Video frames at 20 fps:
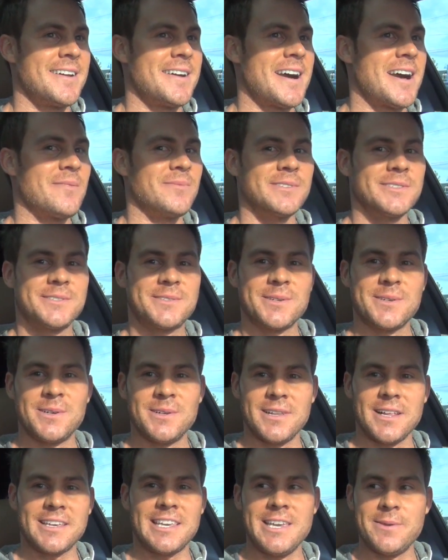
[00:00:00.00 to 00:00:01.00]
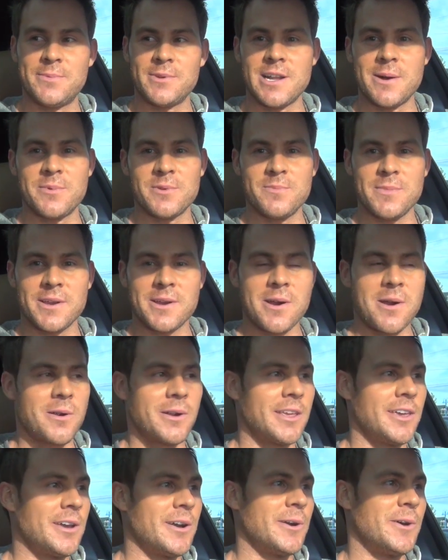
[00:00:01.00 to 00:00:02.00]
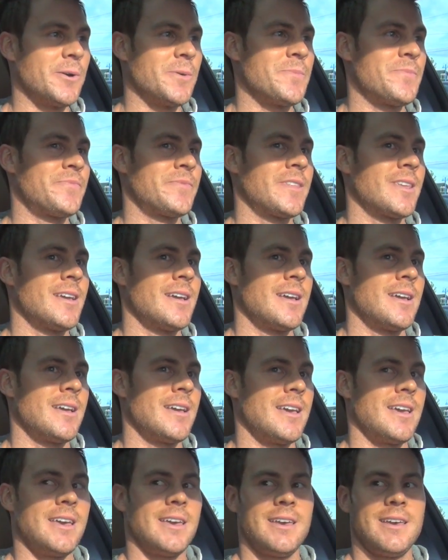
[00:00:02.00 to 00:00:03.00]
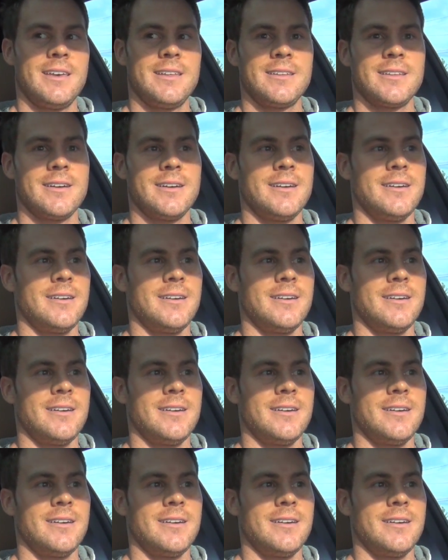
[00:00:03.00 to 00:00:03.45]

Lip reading: I've been still like keeping up with my cardio and